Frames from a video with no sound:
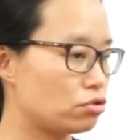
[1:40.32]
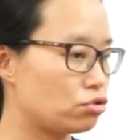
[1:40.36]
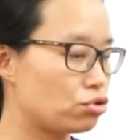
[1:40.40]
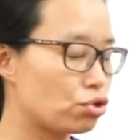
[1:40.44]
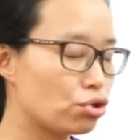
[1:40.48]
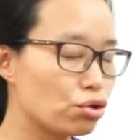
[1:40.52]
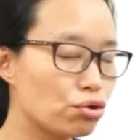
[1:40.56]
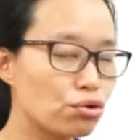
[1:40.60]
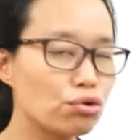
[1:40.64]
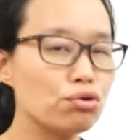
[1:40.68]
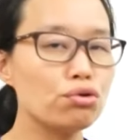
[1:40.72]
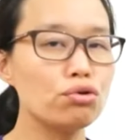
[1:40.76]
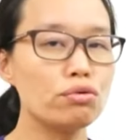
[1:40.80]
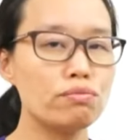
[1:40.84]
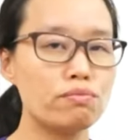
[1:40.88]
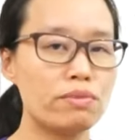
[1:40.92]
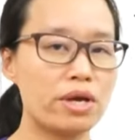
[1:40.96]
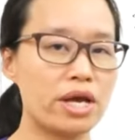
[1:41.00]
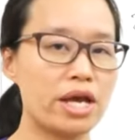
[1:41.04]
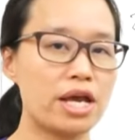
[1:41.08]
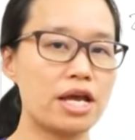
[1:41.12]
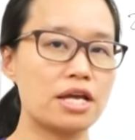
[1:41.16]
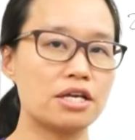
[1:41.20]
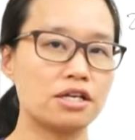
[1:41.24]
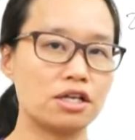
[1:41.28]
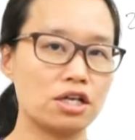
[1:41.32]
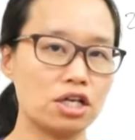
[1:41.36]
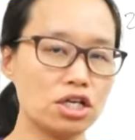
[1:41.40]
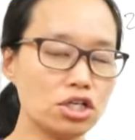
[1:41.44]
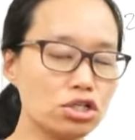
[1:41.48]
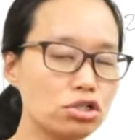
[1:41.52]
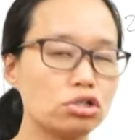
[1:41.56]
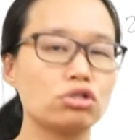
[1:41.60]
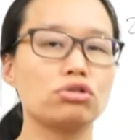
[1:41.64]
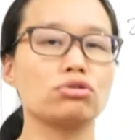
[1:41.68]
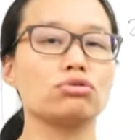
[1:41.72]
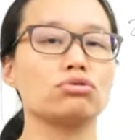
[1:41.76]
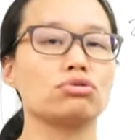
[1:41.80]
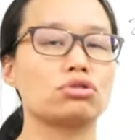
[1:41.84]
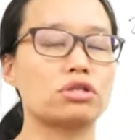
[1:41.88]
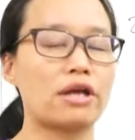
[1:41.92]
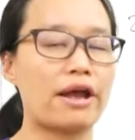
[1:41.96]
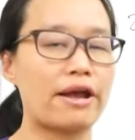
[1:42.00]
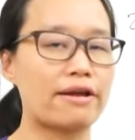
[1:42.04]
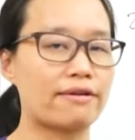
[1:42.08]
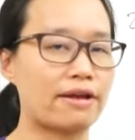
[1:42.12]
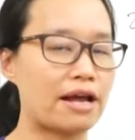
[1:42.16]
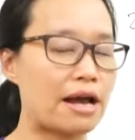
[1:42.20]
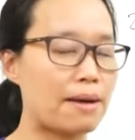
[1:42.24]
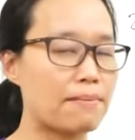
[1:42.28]
2 main issues
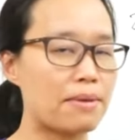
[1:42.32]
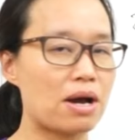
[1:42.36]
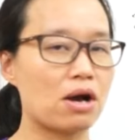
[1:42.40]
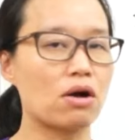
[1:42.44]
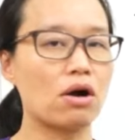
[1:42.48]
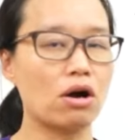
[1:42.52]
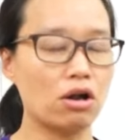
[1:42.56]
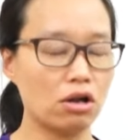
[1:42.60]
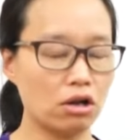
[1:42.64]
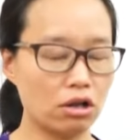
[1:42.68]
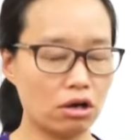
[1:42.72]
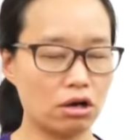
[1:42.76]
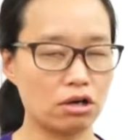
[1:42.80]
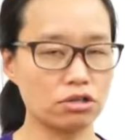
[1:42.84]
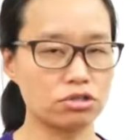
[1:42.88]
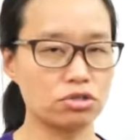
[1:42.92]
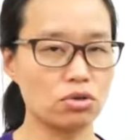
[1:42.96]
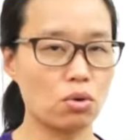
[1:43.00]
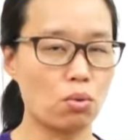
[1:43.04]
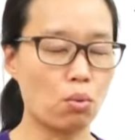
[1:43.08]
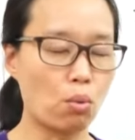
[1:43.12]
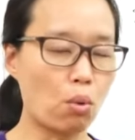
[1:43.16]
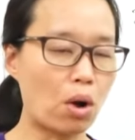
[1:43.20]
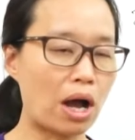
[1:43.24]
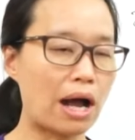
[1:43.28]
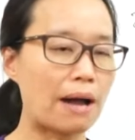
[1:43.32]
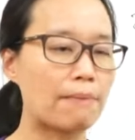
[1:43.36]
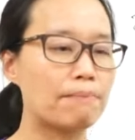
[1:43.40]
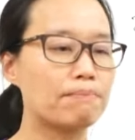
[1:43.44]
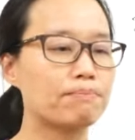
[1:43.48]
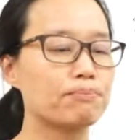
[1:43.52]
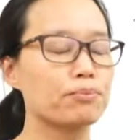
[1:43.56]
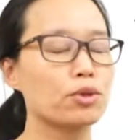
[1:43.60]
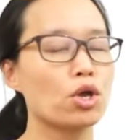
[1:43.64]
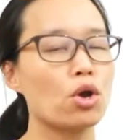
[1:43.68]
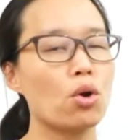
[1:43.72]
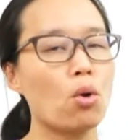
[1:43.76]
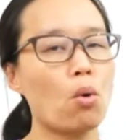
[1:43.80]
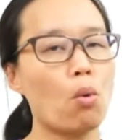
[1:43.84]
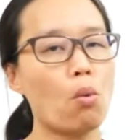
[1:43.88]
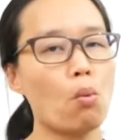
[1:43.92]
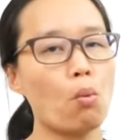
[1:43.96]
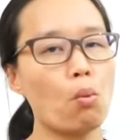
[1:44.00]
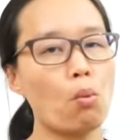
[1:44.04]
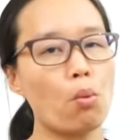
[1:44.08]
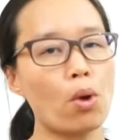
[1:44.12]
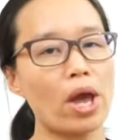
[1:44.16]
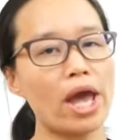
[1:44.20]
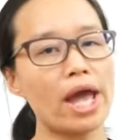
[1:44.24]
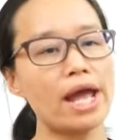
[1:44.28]
that come out a lot. 1,
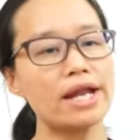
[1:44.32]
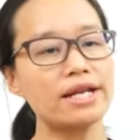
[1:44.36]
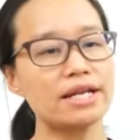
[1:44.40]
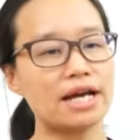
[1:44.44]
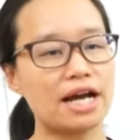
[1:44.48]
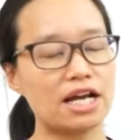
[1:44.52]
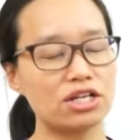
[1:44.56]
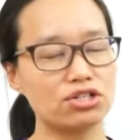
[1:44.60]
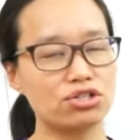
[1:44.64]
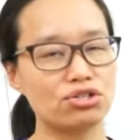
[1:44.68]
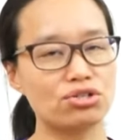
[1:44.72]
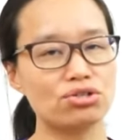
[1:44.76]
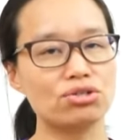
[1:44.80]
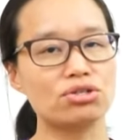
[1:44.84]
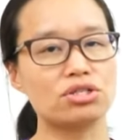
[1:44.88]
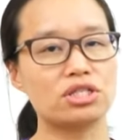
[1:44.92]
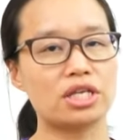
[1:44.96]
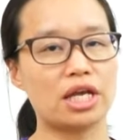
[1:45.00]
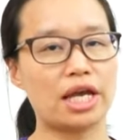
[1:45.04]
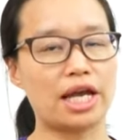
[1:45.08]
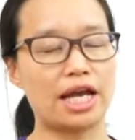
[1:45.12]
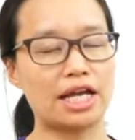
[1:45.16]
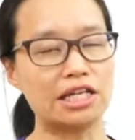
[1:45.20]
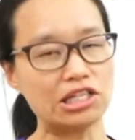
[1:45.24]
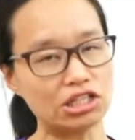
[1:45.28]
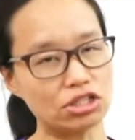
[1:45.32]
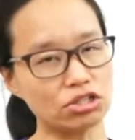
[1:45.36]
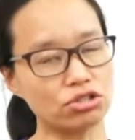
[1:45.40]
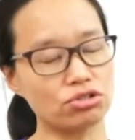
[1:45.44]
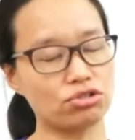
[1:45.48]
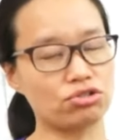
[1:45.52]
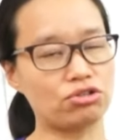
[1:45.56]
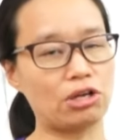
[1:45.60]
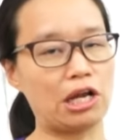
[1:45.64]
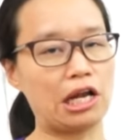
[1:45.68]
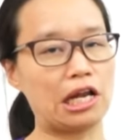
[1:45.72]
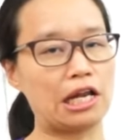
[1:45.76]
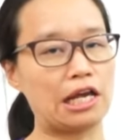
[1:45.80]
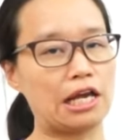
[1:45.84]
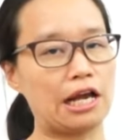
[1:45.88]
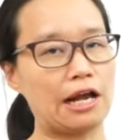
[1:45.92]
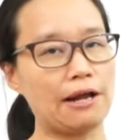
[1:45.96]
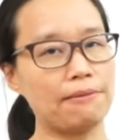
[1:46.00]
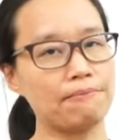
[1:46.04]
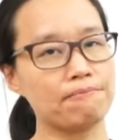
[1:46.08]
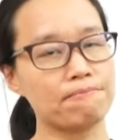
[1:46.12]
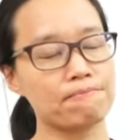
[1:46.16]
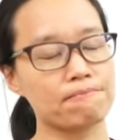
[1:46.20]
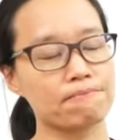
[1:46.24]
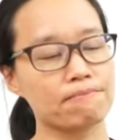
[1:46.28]
when I should enter
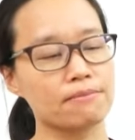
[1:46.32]
Australia.